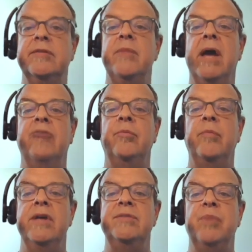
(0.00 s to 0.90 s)
the
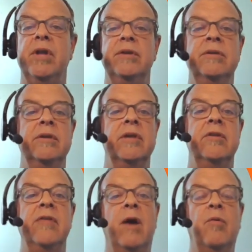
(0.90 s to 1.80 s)
maximize button, and
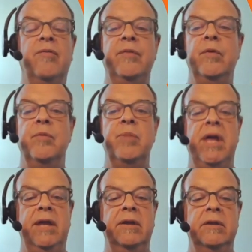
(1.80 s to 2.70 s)
then that will fill the
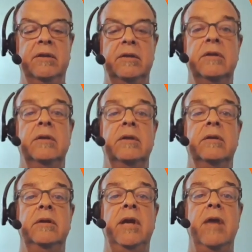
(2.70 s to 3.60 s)
pane.
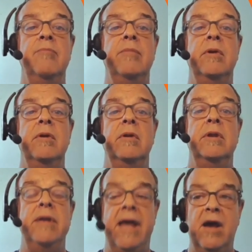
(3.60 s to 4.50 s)
Okay.
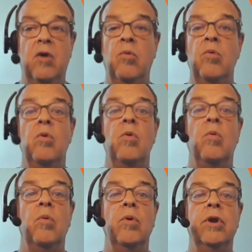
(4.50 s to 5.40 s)
Now
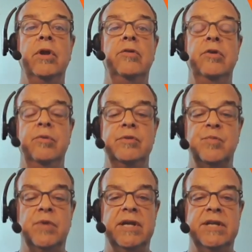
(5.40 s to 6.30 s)
what we're going to do is
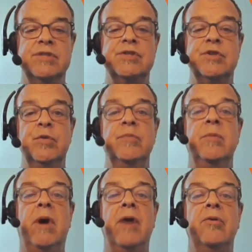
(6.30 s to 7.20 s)
we're going to zoom the
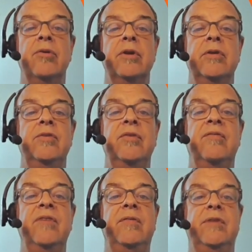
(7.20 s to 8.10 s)
model to
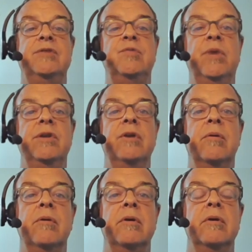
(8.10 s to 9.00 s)
fit this
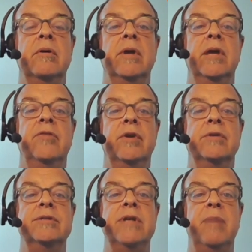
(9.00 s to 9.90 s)
window. And
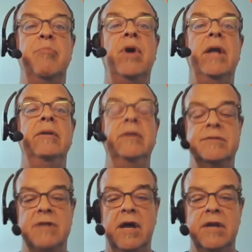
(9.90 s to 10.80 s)
there's a button.
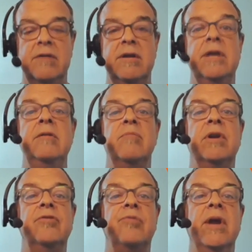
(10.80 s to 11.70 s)
It's not green,
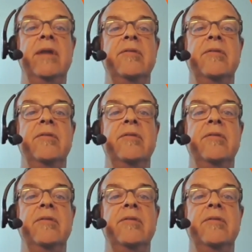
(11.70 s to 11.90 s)
but it's right in